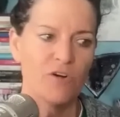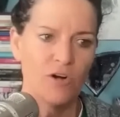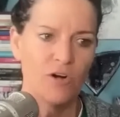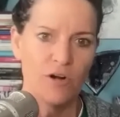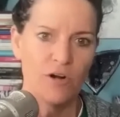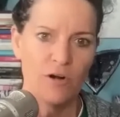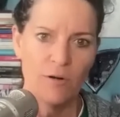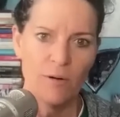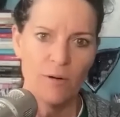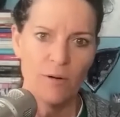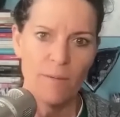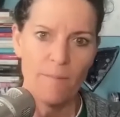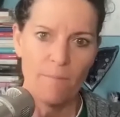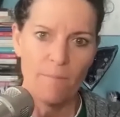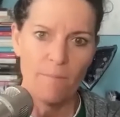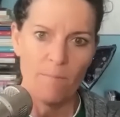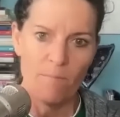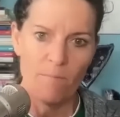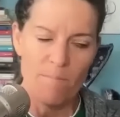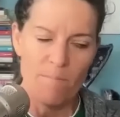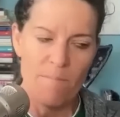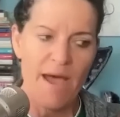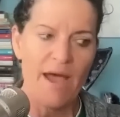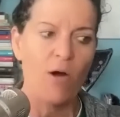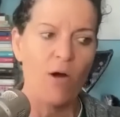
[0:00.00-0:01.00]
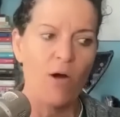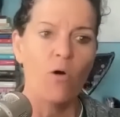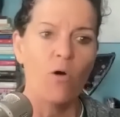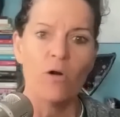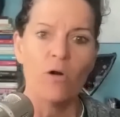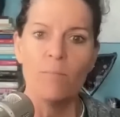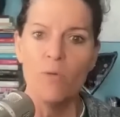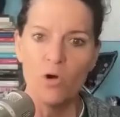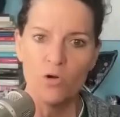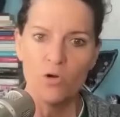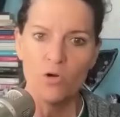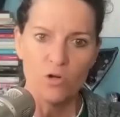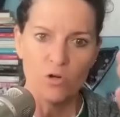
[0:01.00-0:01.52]
her
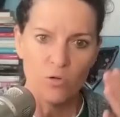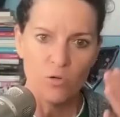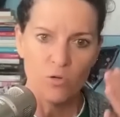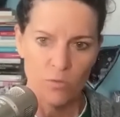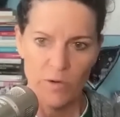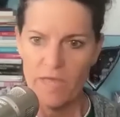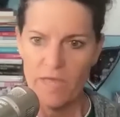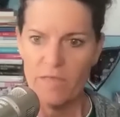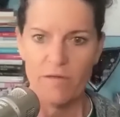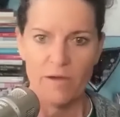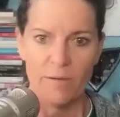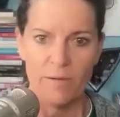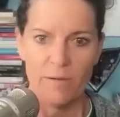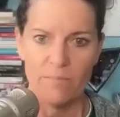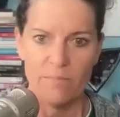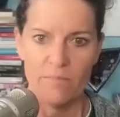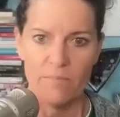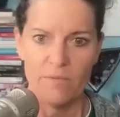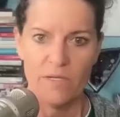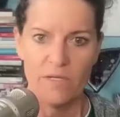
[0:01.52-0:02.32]
hormonal rhythm.